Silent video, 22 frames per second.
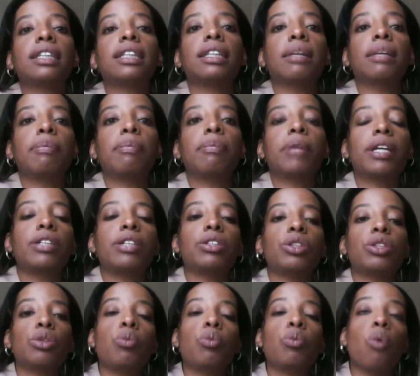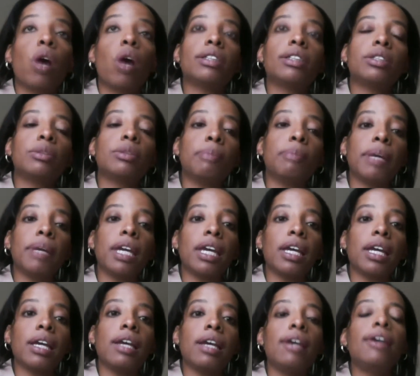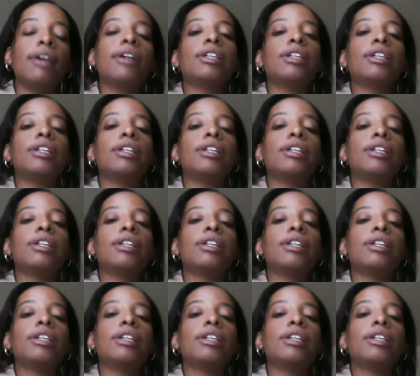the place you want to be,